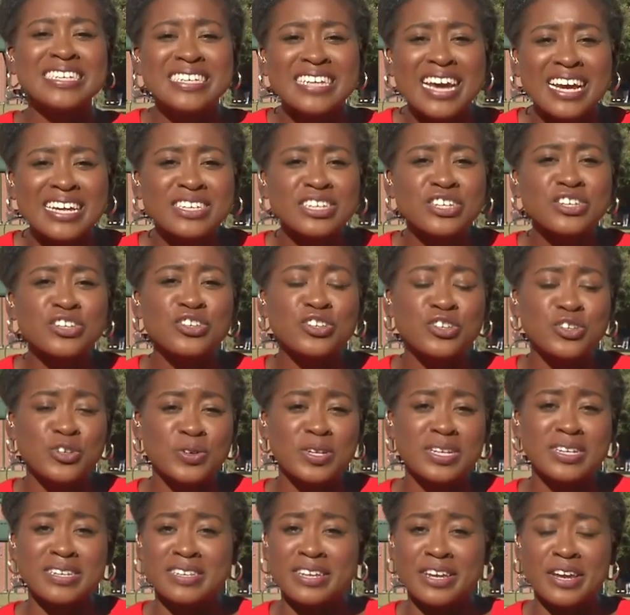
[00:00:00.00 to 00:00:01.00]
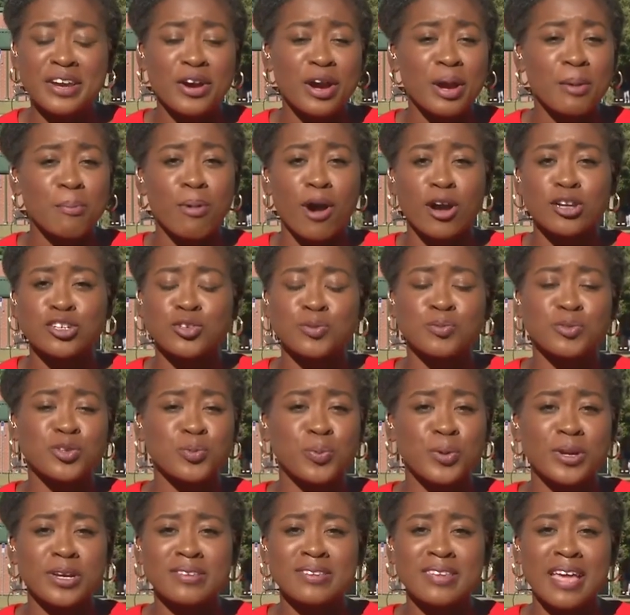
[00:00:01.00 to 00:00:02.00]
dozen students here at Bartram
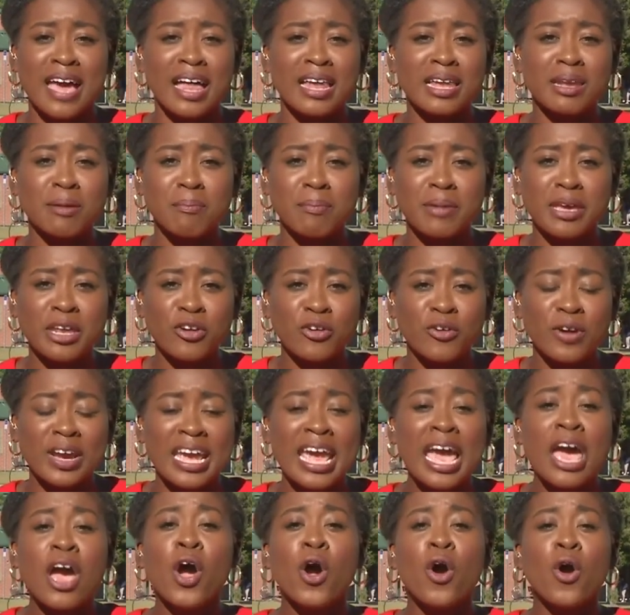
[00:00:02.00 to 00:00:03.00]
Springs Elementary